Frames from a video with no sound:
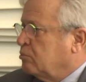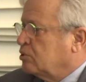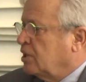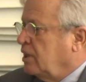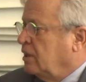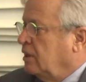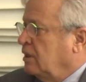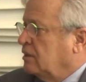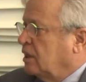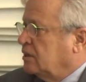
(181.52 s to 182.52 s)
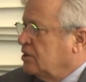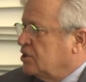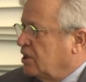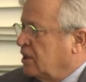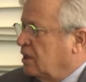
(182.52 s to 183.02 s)
I would say that
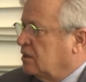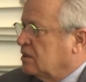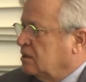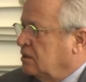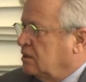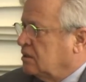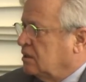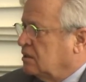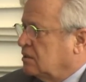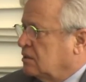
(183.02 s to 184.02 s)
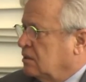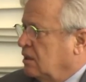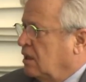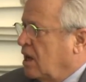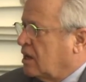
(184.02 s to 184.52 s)
in general the citizens
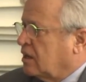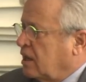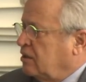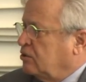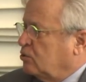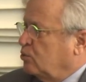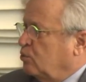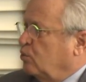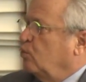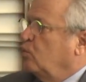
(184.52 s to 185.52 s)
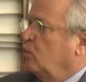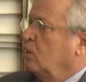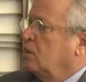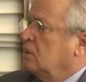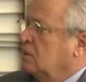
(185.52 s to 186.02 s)
are ready to do
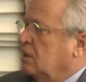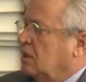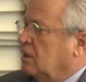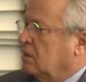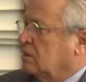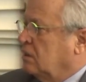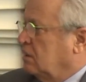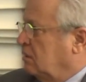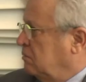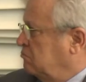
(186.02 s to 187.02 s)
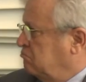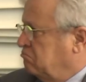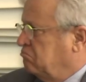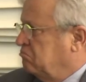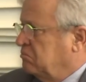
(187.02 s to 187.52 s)
the
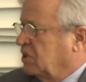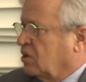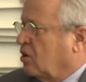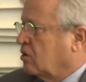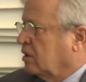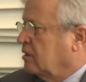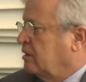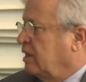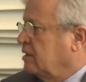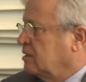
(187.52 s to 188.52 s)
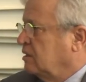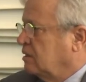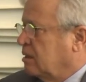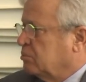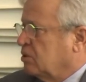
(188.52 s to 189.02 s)
correct things in
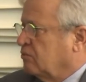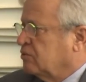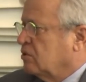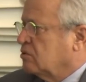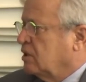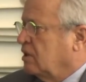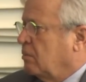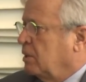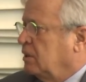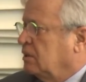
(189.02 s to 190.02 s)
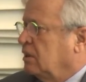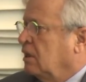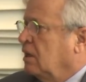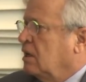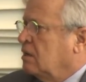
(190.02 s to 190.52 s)
terms of sustainability.